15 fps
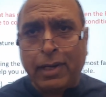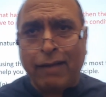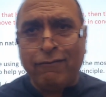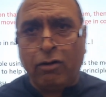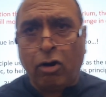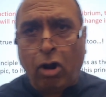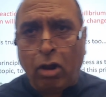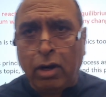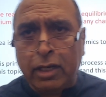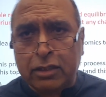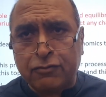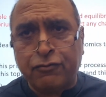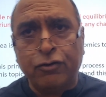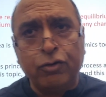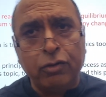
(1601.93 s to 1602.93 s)
have a lot less
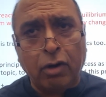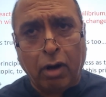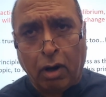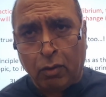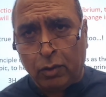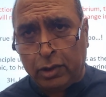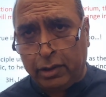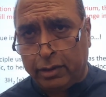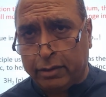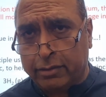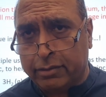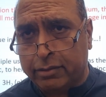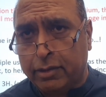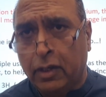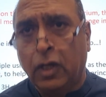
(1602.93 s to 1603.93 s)
food in our world.